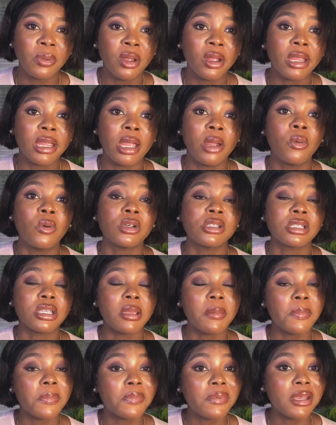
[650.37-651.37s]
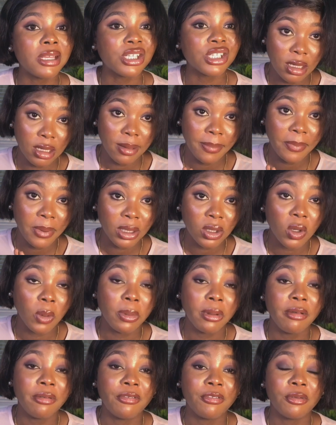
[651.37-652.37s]
b again was impeached peter
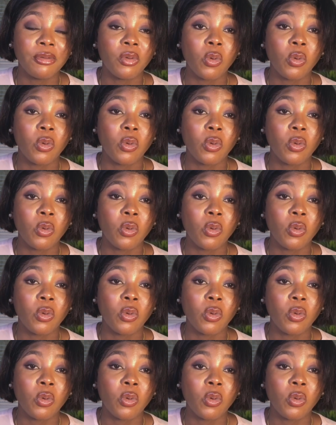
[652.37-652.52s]
b